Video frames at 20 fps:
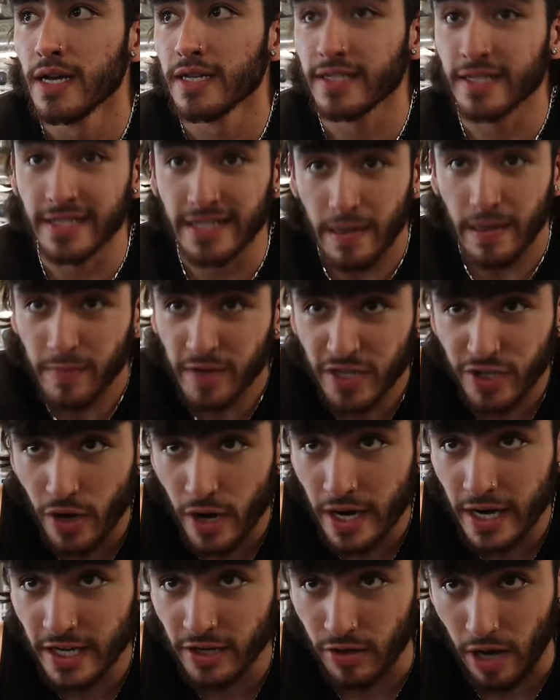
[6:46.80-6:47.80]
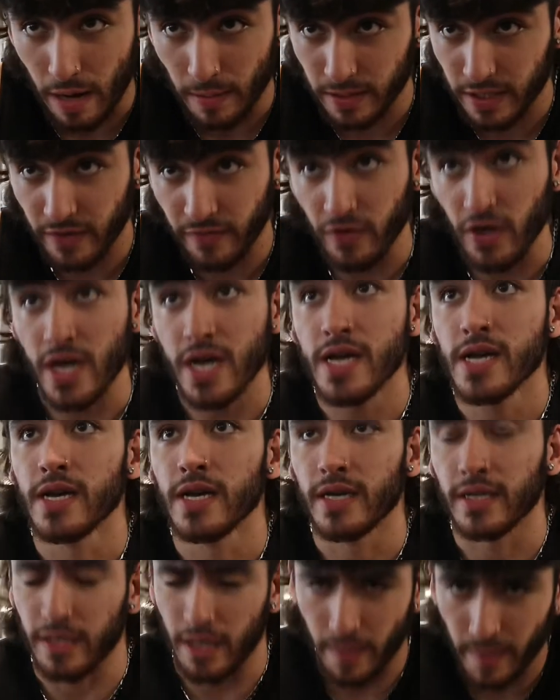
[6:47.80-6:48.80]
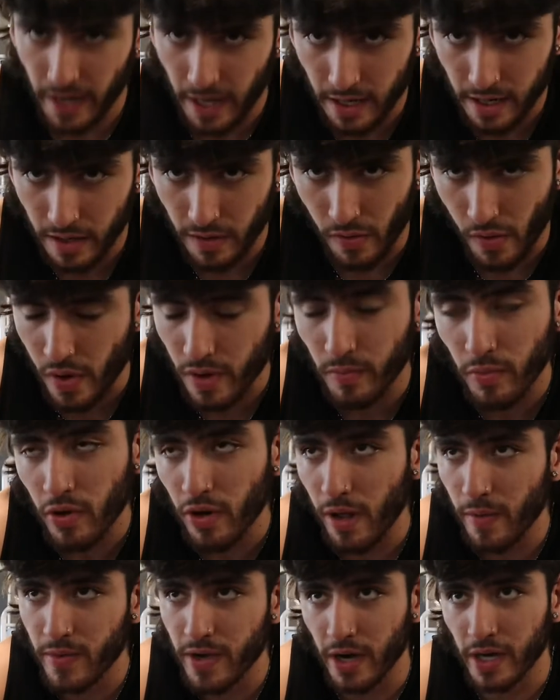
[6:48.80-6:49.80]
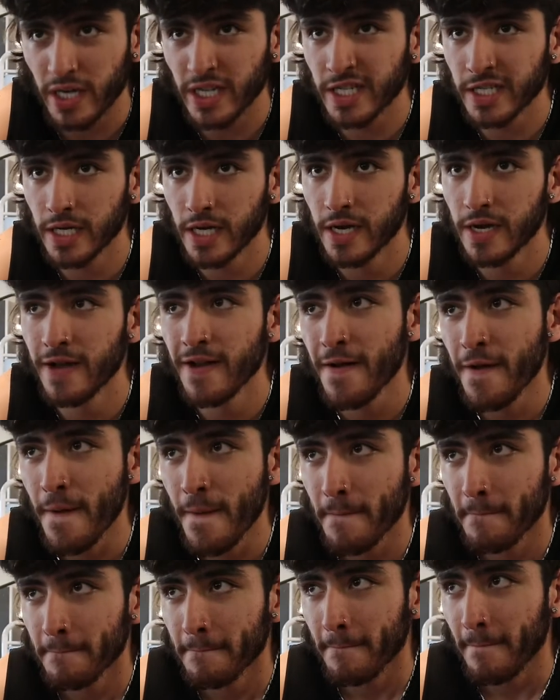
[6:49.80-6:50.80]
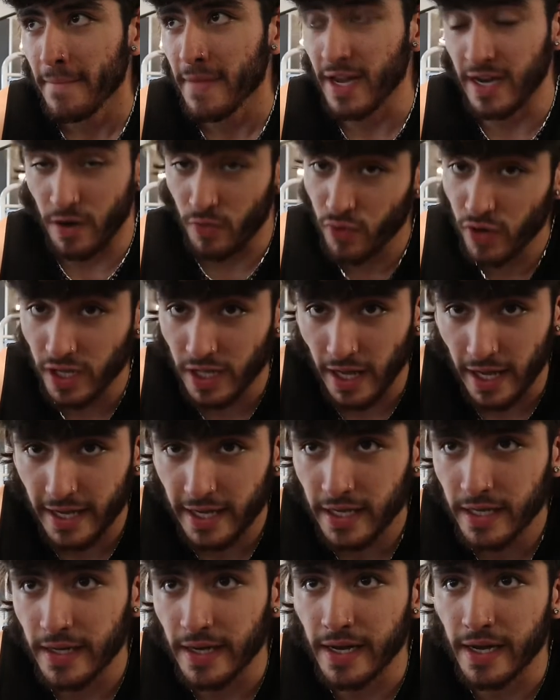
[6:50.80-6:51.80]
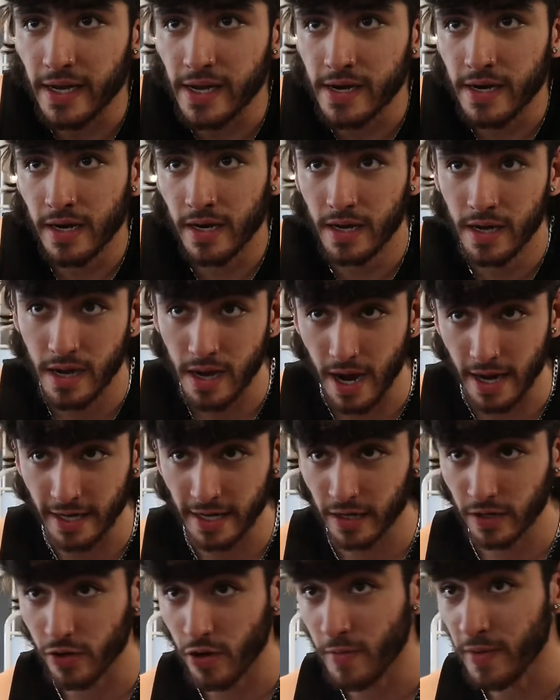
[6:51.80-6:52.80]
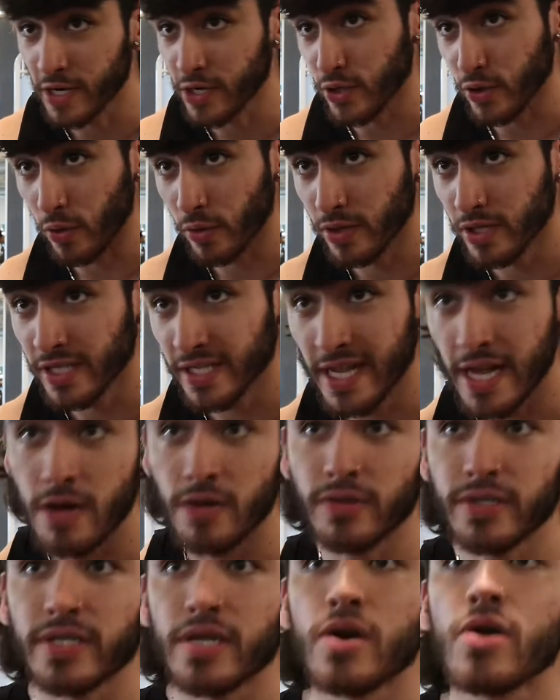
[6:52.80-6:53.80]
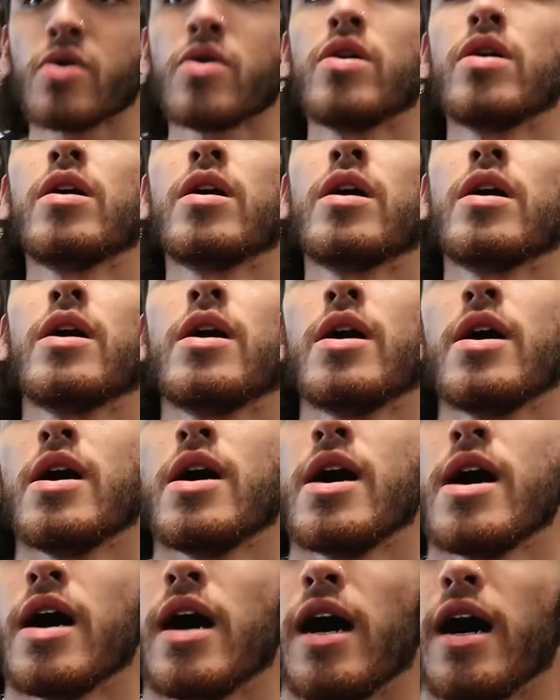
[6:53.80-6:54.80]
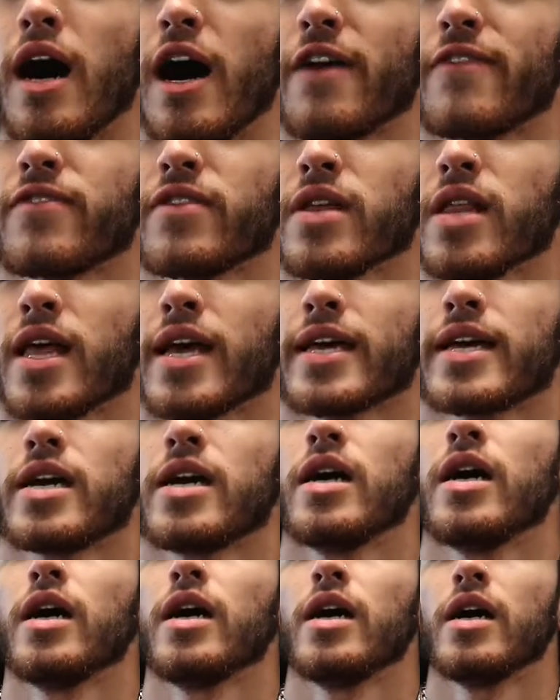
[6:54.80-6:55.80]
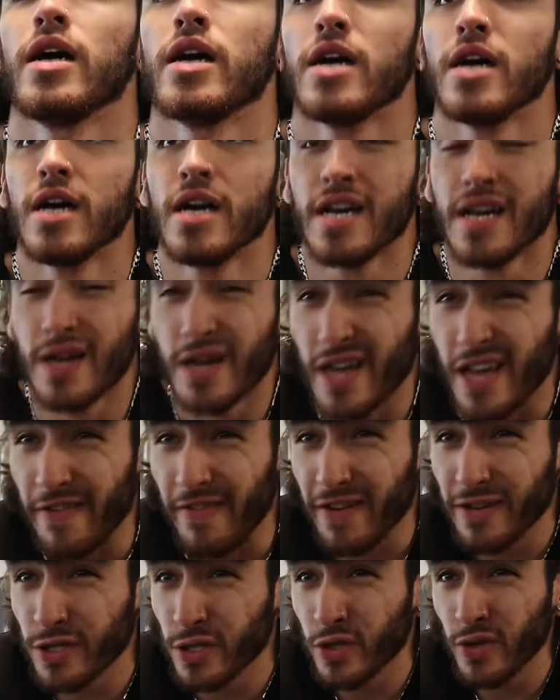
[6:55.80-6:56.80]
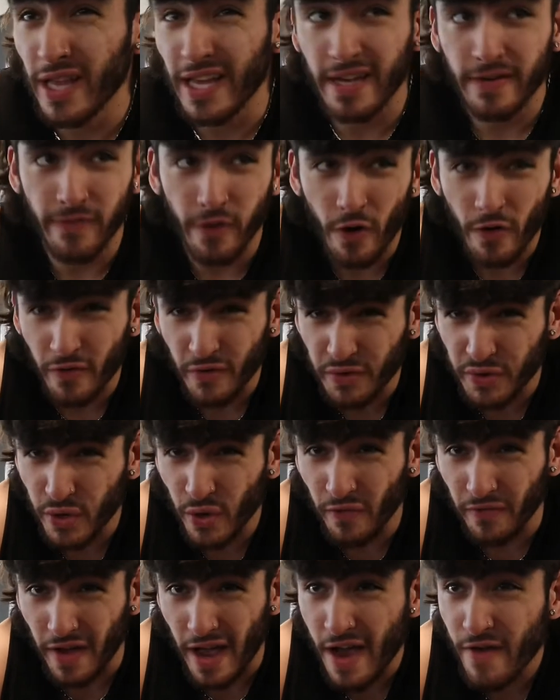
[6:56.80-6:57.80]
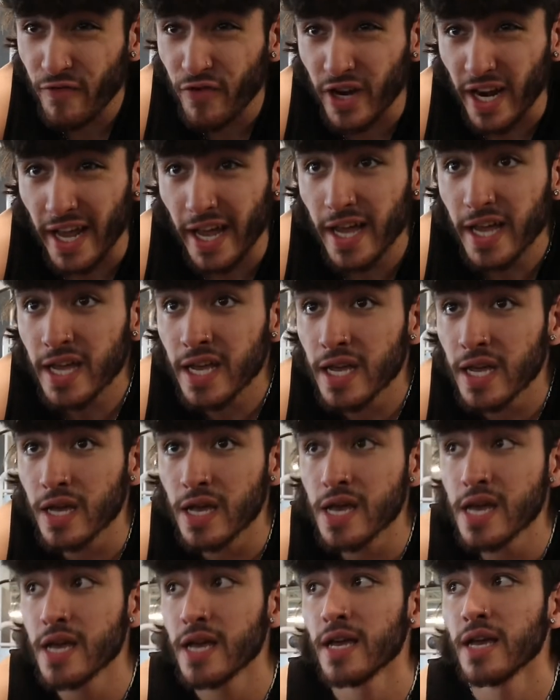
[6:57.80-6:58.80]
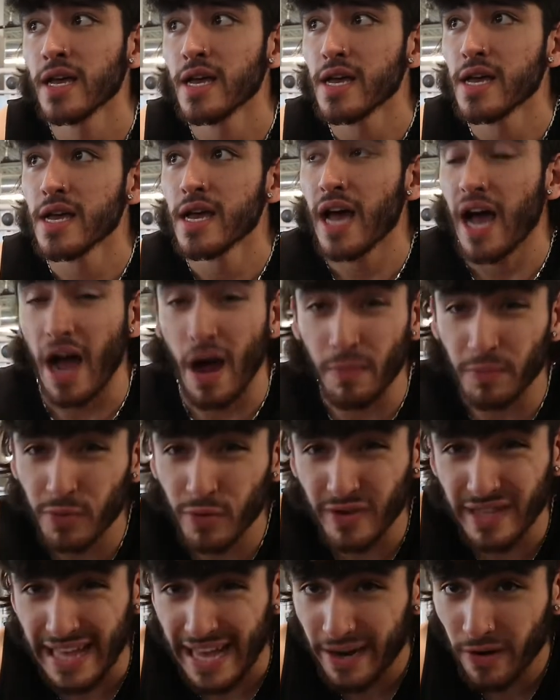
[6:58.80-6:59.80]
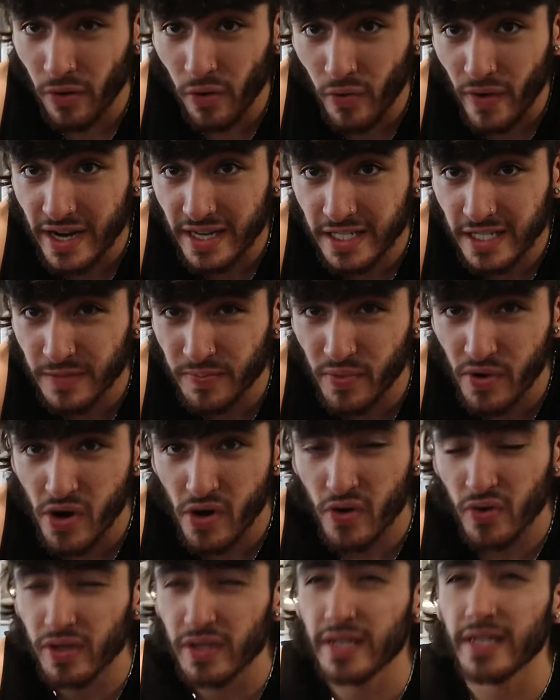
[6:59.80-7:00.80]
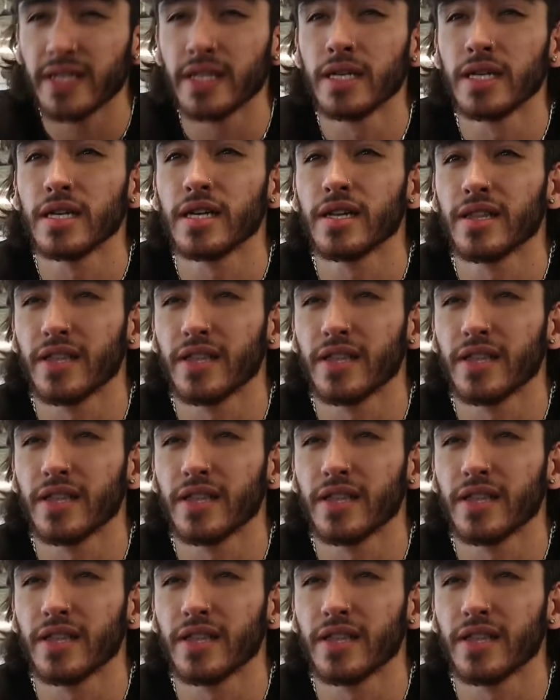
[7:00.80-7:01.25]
since I've been training traps every day, they've been kind of growing, bro, I'll be honest. And I really like it, and I need to grow my shoulders now, so I feel like if I just do like 4 for 12 every day, I'm doing lateral raises, bro, the,